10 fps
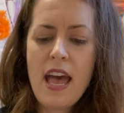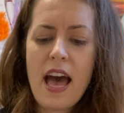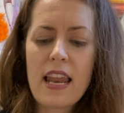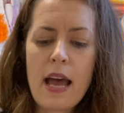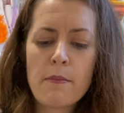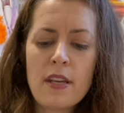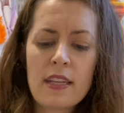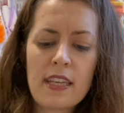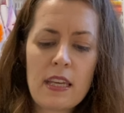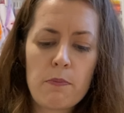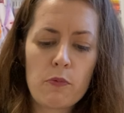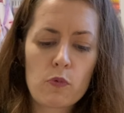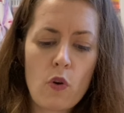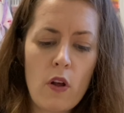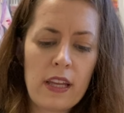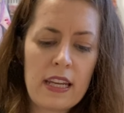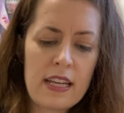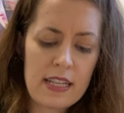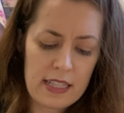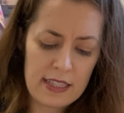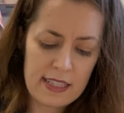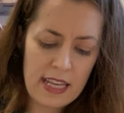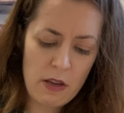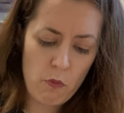And I'm gonna keep rolling it and see